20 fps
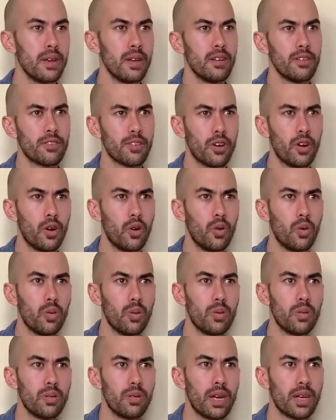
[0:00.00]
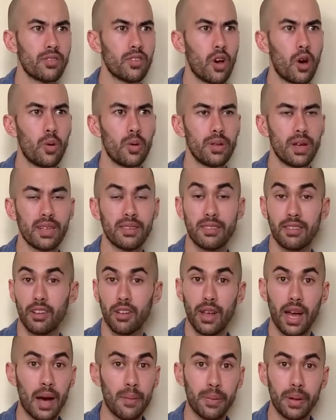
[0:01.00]
So that's
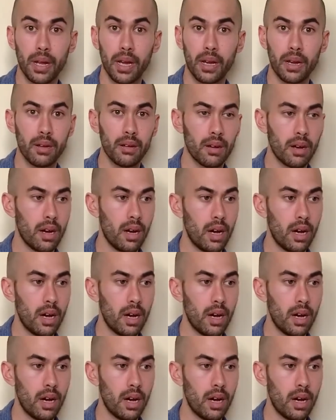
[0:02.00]
still happening,